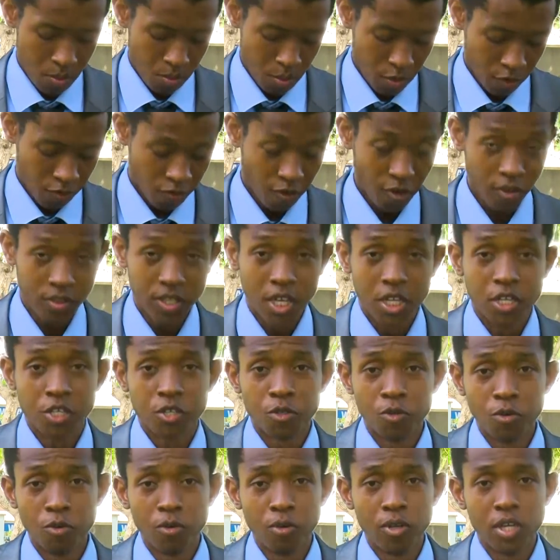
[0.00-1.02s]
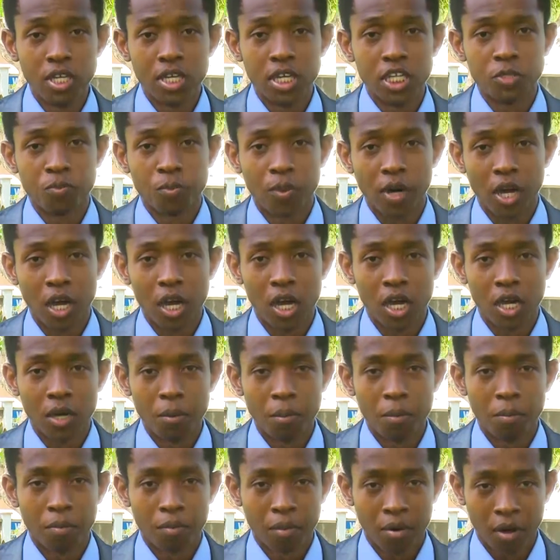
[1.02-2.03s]
before that, two years prior,
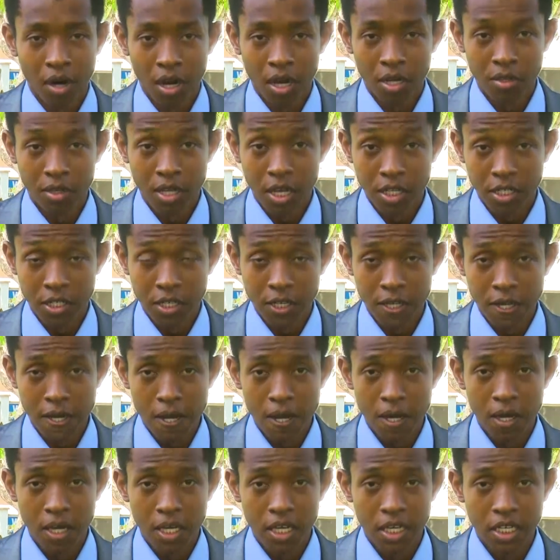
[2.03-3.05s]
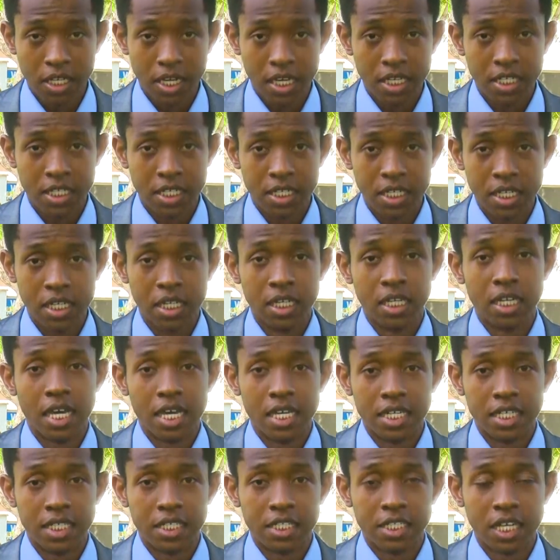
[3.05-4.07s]
prior that year, in
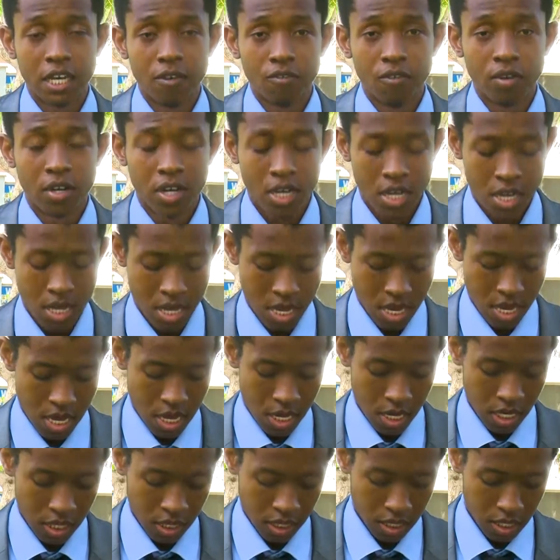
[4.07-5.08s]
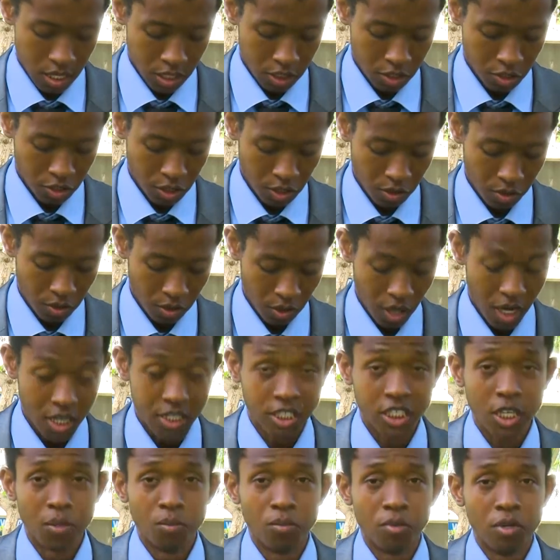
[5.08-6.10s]
1987, the General
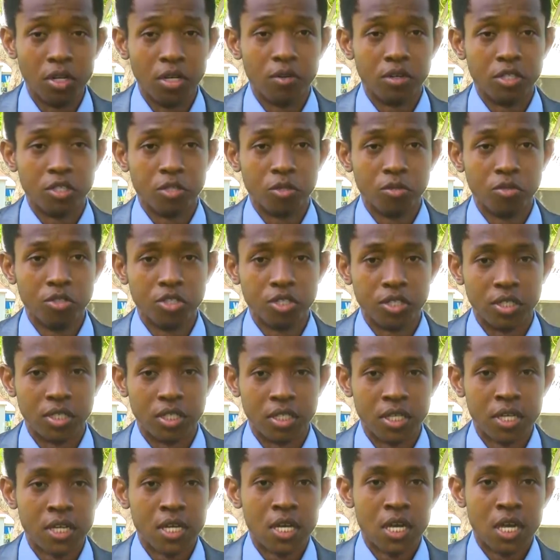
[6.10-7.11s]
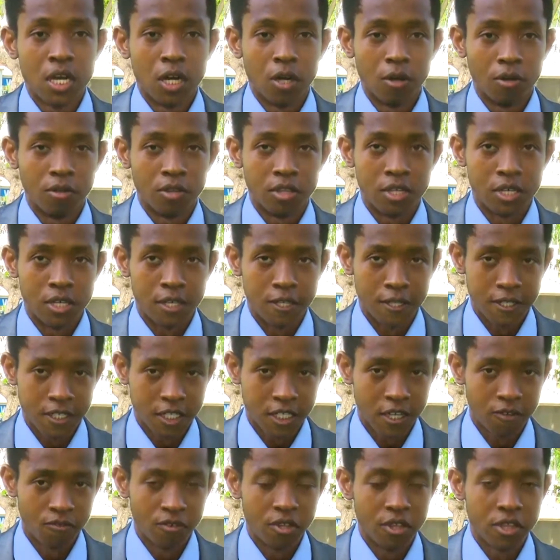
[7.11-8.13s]
Assembly resolution on the
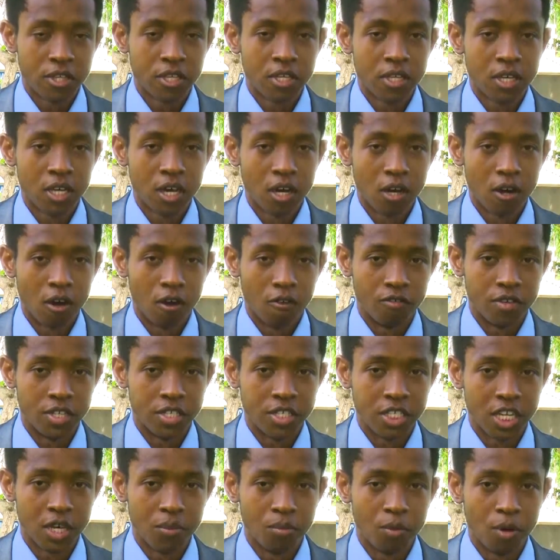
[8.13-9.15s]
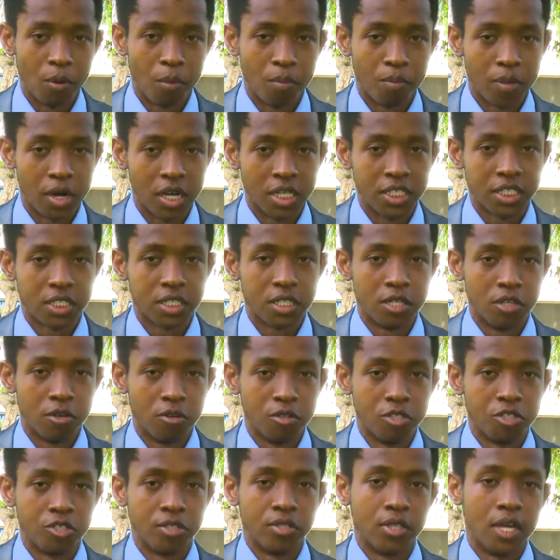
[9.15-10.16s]
7th of December passed the
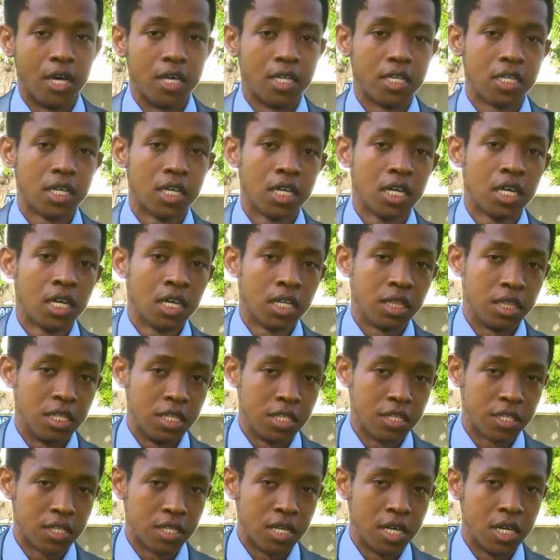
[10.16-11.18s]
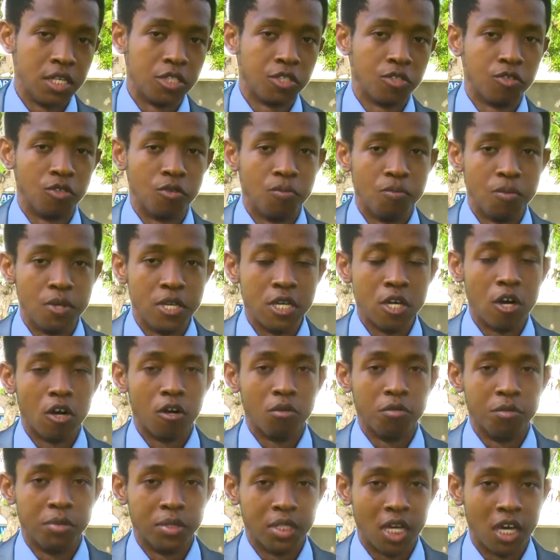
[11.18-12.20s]
notion that this day should be
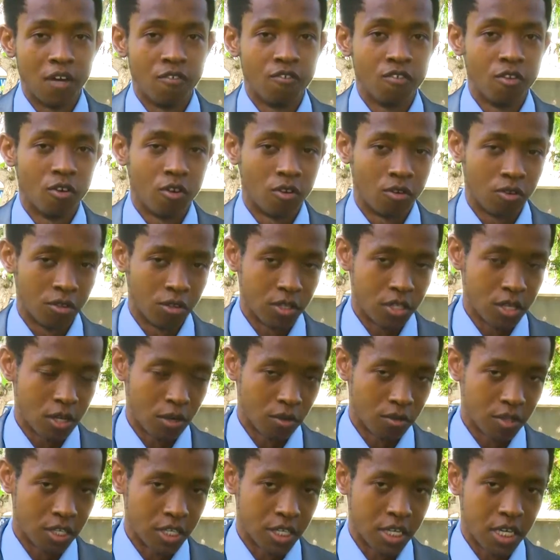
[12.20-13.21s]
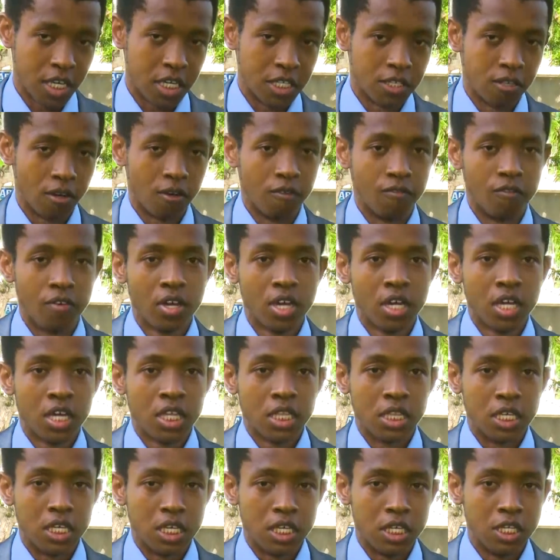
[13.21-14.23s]
observed on, on the case of
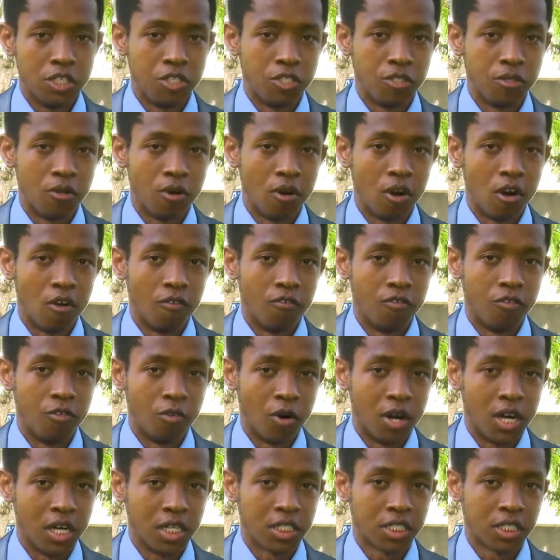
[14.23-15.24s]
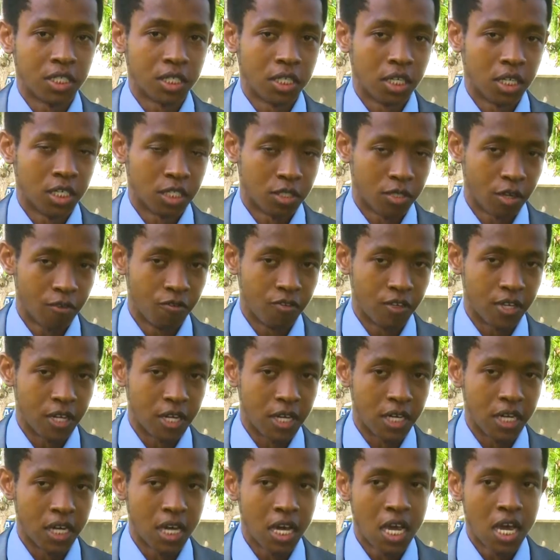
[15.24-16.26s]
the issue of drugs
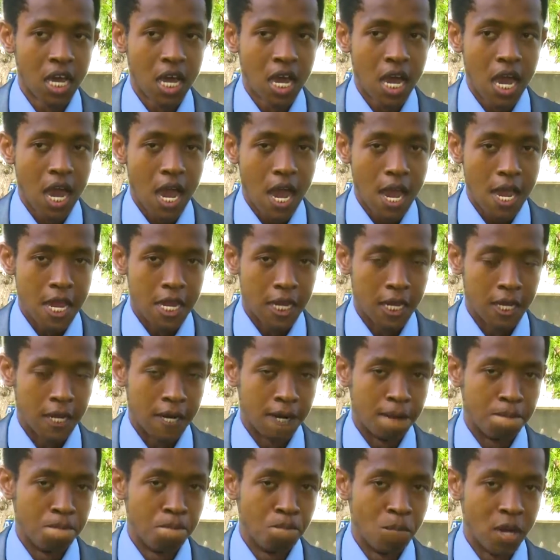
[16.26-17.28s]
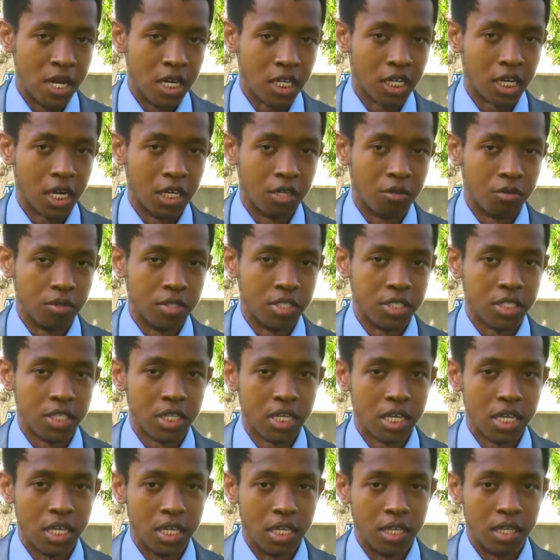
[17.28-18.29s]
trafficking in many countries
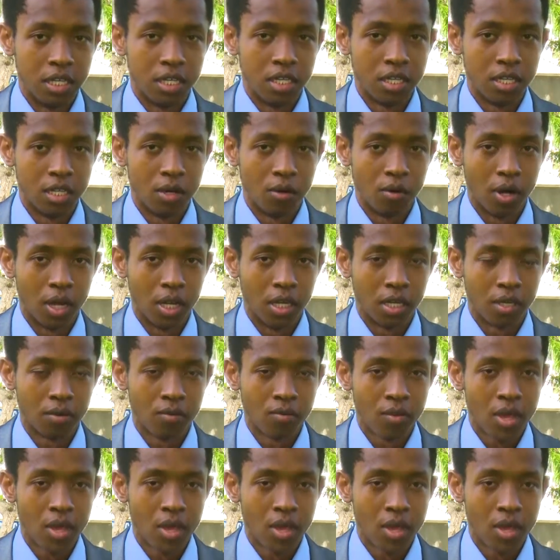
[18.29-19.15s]
in the world.